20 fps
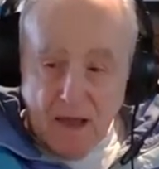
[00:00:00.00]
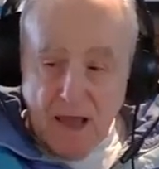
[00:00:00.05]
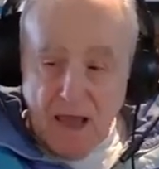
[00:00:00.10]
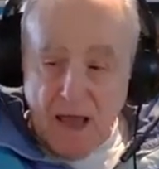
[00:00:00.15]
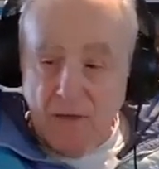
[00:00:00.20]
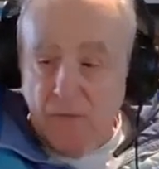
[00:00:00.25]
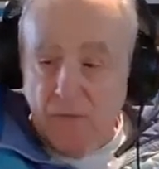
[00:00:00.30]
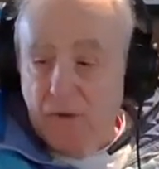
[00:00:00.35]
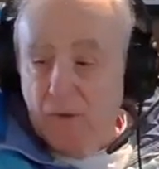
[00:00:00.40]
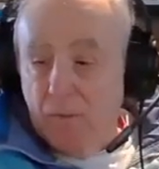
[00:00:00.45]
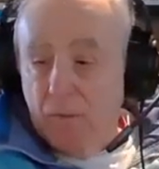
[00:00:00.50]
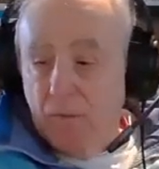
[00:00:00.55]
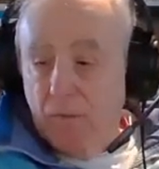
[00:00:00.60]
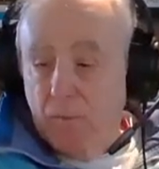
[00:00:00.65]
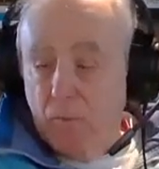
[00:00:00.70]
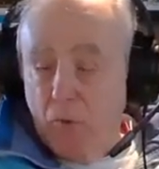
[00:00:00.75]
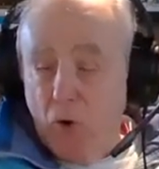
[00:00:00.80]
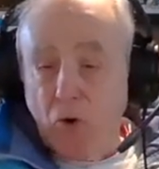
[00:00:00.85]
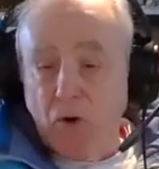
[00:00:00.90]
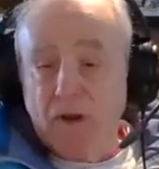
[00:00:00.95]
And the
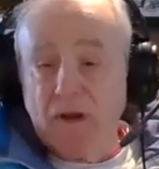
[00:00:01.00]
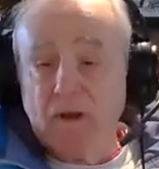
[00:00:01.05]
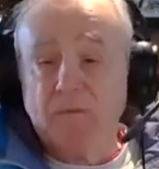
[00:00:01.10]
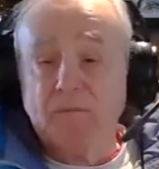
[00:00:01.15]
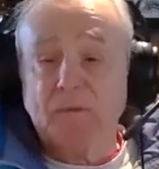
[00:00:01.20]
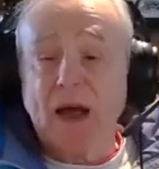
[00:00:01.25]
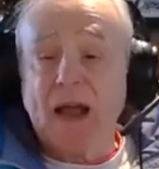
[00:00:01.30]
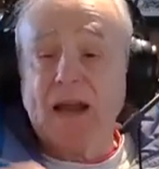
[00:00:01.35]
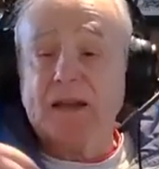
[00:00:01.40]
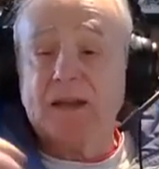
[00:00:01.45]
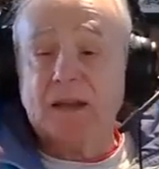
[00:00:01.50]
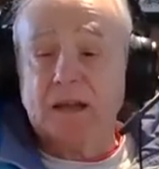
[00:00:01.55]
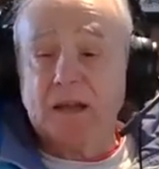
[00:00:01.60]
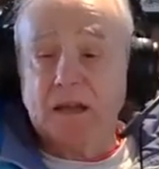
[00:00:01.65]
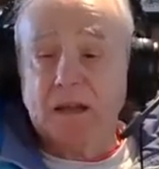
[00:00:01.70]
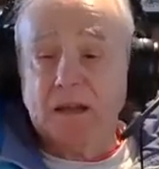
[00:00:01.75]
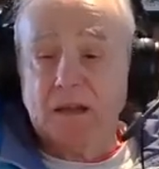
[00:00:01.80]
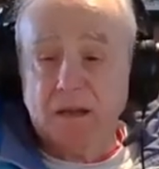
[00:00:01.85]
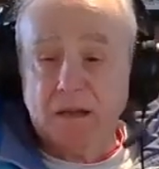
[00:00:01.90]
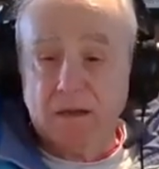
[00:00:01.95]
more
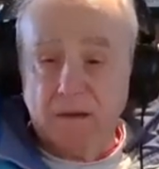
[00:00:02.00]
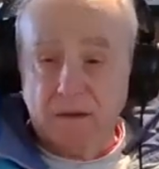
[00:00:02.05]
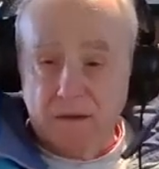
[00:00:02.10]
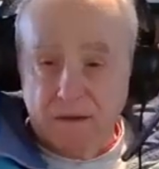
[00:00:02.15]
inviting